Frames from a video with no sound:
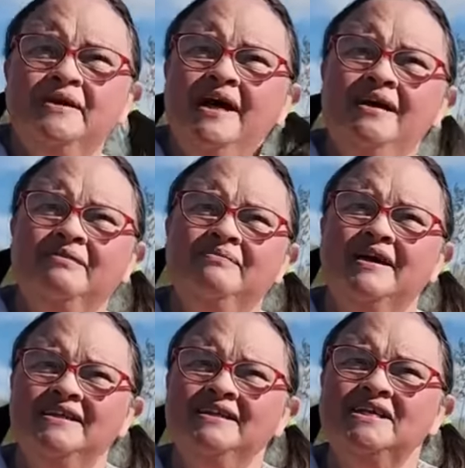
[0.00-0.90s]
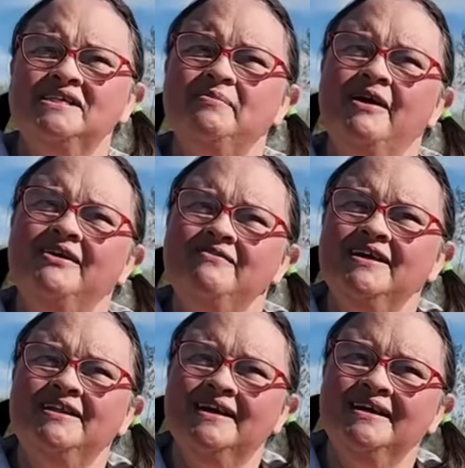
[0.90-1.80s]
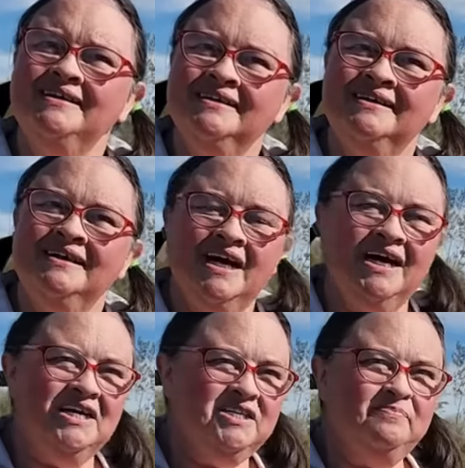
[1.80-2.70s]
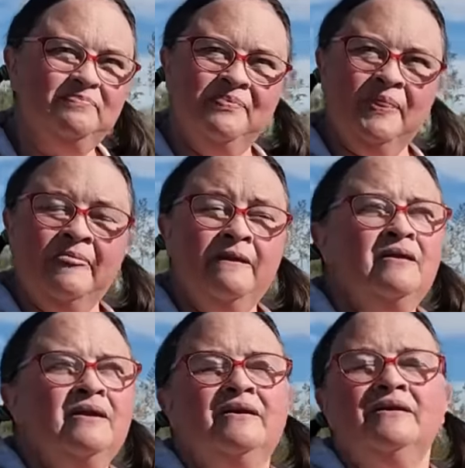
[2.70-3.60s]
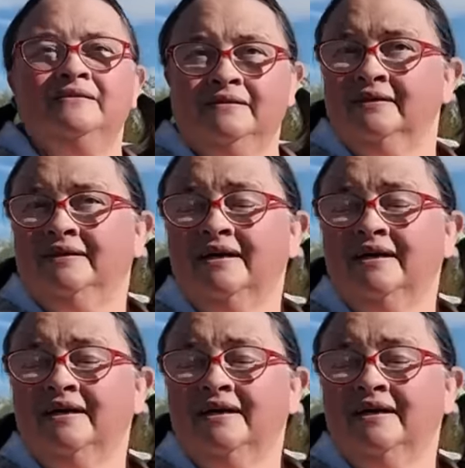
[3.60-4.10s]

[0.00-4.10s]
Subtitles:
yeah, I think that's about everything. Yeah, that's amazing what you've accomplished.